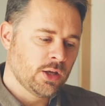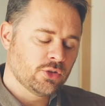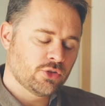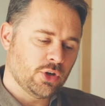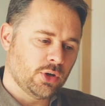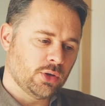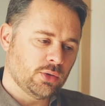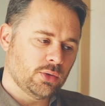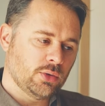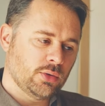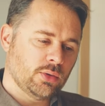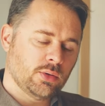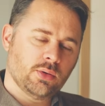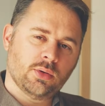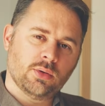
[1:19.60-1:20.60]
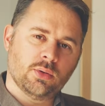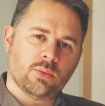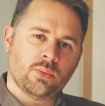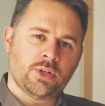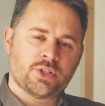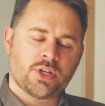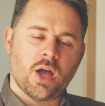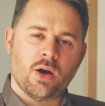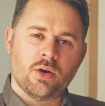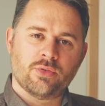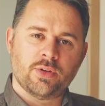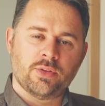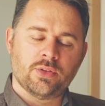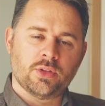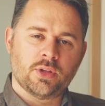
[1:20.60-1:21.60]
So we set off
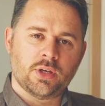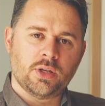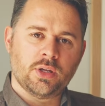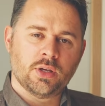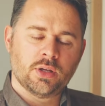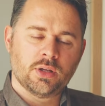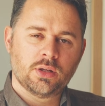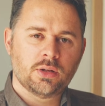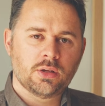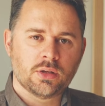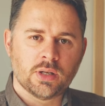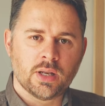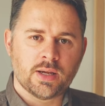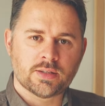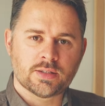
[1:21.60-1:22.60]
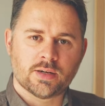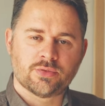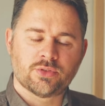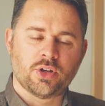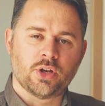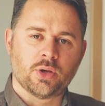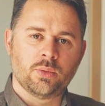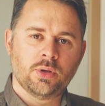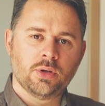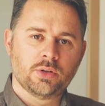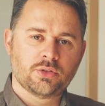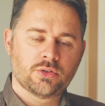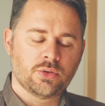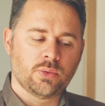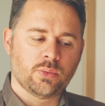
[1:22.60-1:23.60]
in the late afternoon
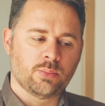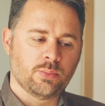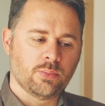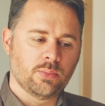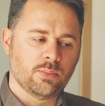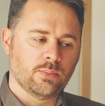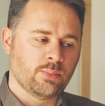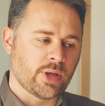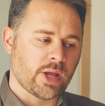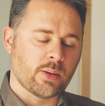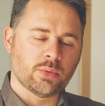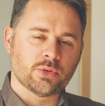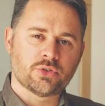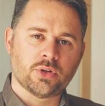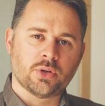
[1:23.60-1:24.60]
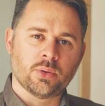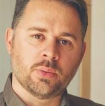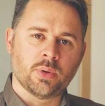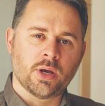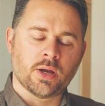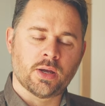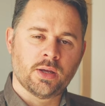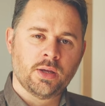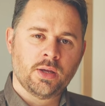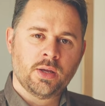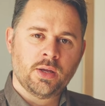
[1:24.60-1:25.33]
to be able to. Uh,